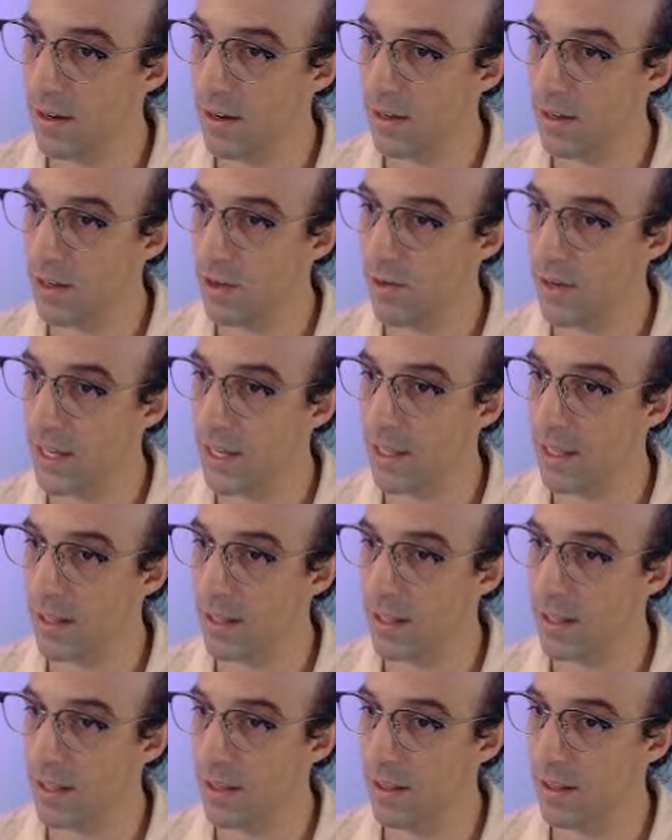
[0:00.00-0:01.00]
Doll.
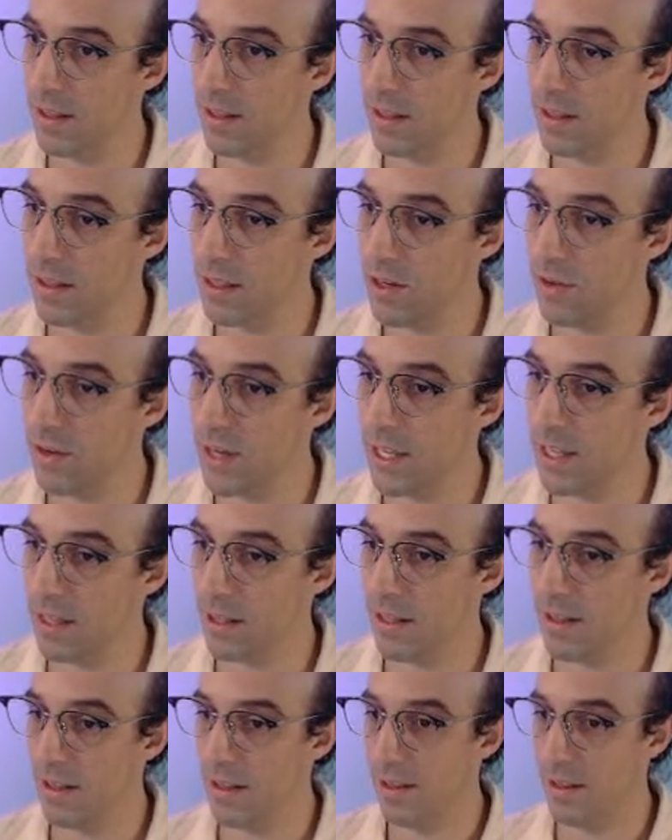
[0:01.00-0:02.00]
Doll.
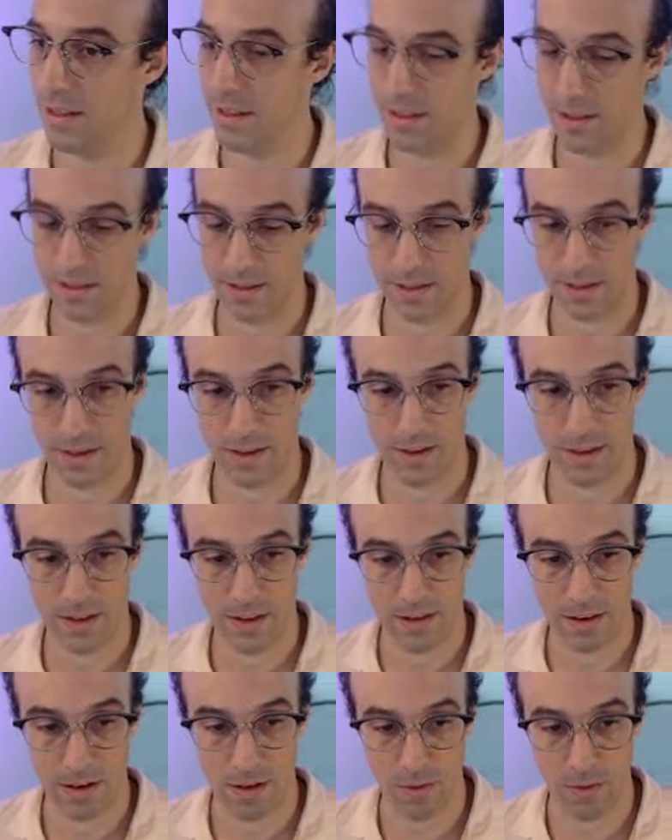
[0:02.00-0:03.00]

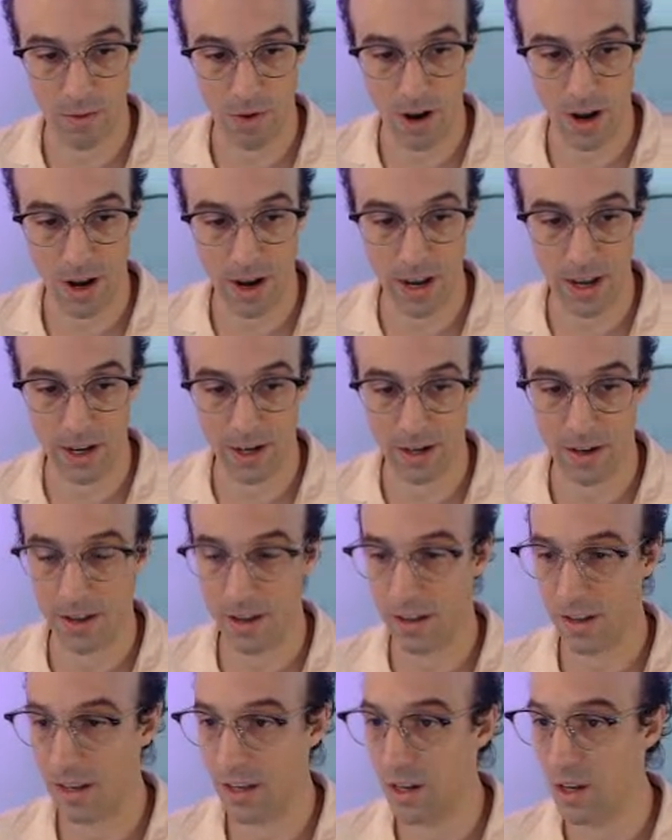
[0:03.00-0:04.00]
All right.
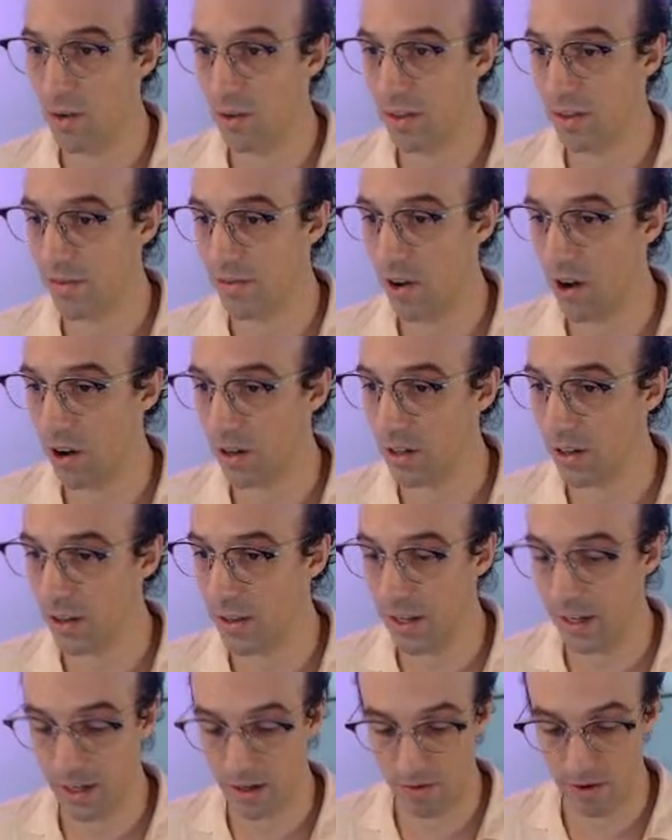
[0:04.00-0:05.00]
You know what the frogs are
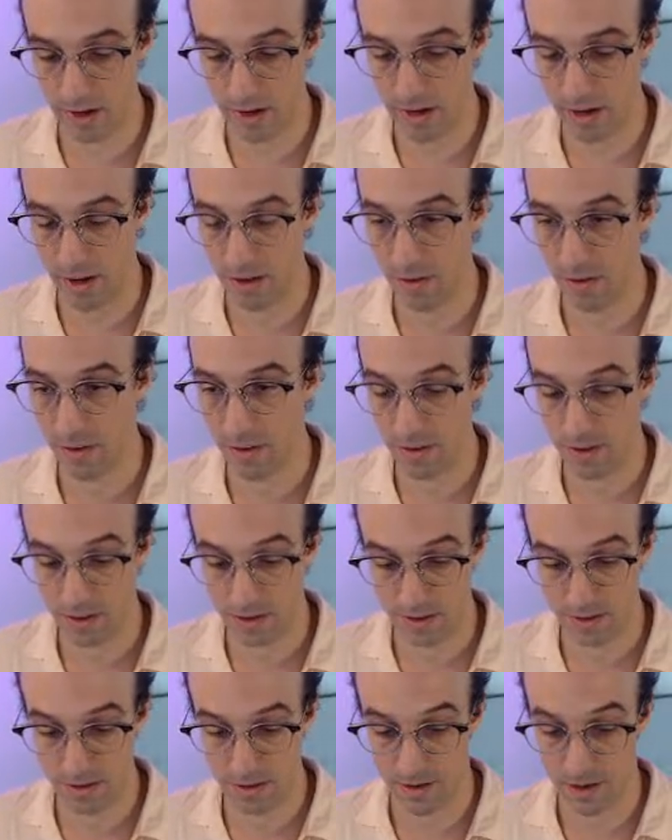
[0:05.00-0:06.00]
thinking right now?
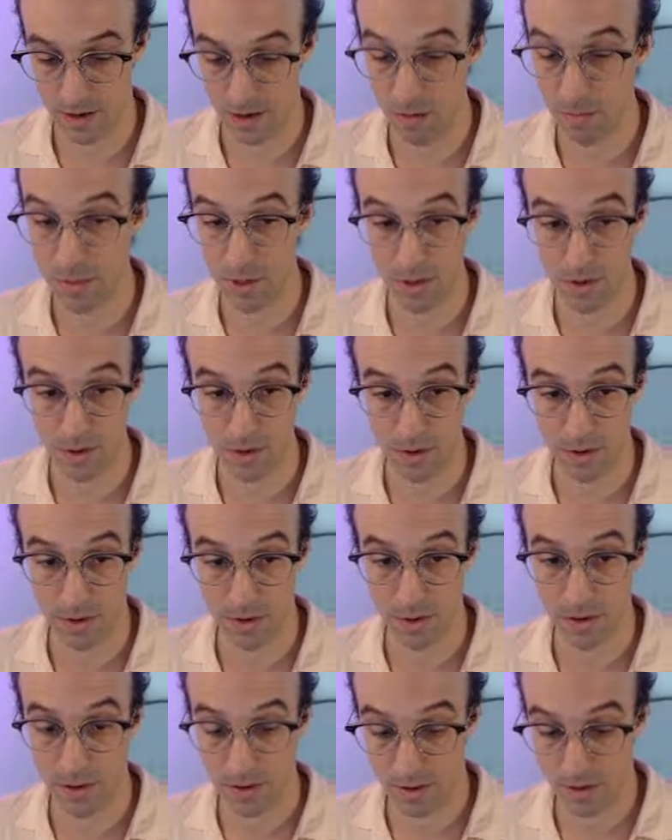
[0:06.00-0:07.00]
I hope you do.
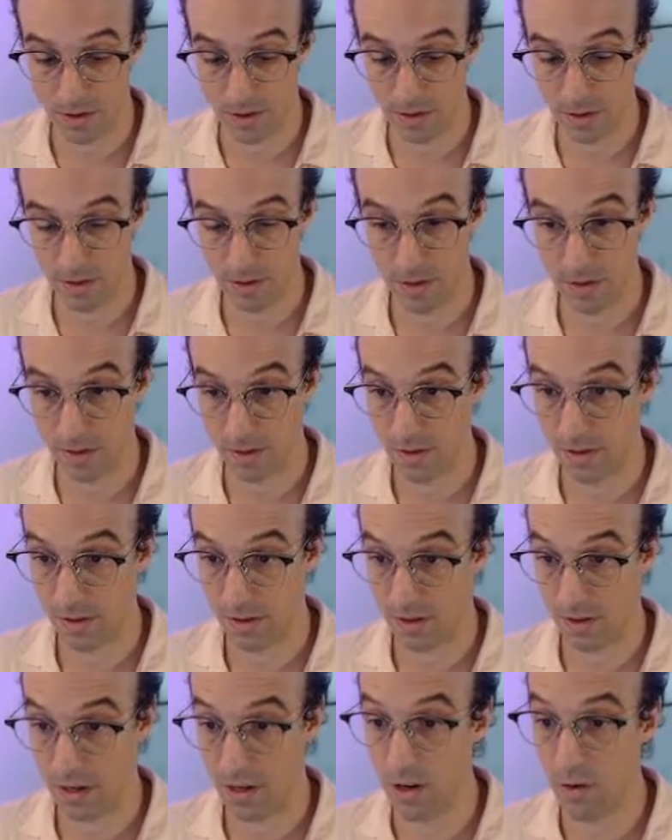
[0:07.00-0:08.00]

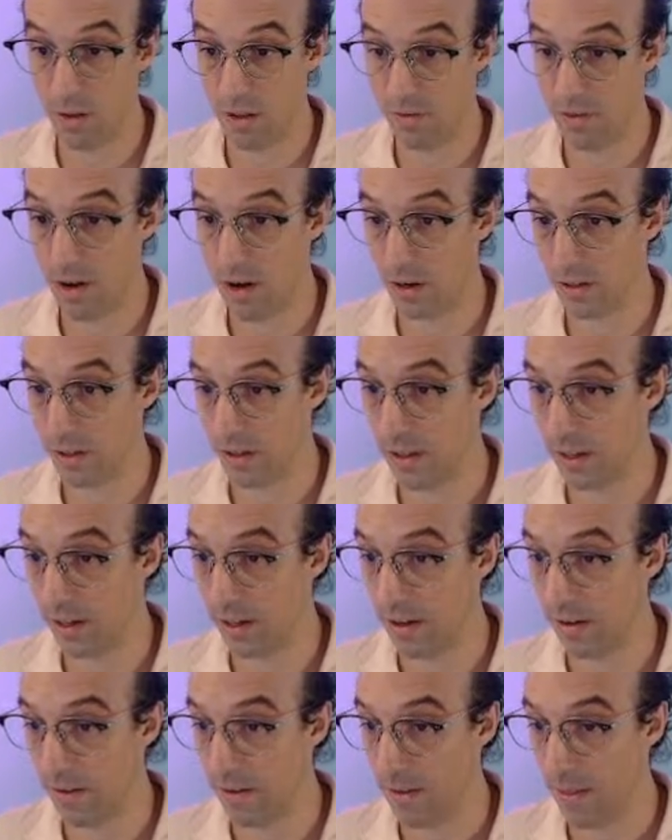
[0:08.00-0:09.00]
You know what the frogs are thinking?
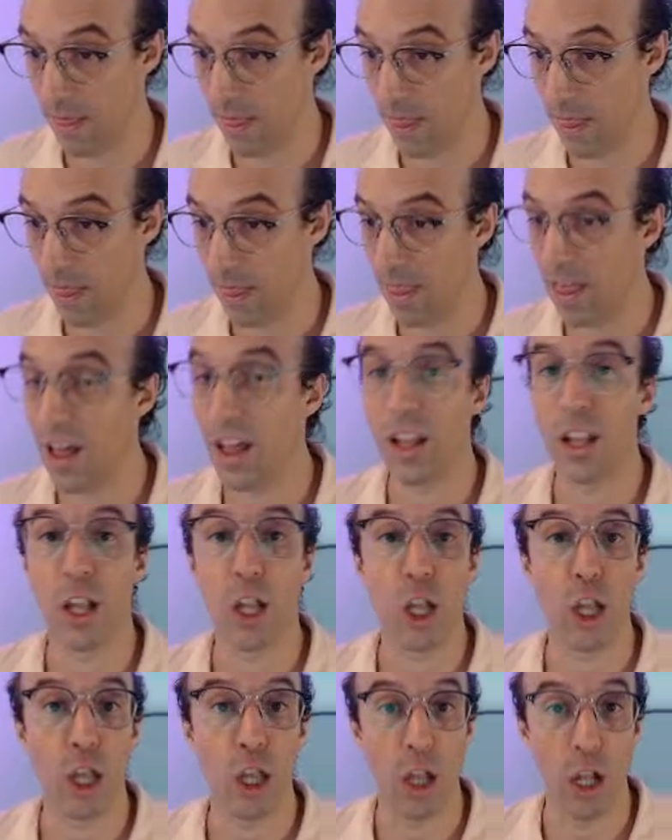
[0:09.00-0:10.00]

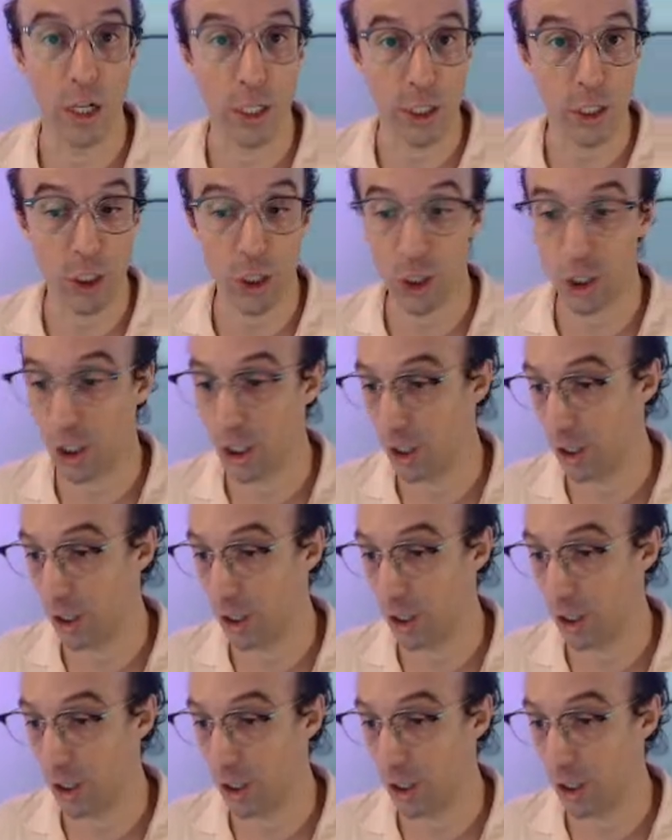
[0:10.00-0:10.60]
Lunch.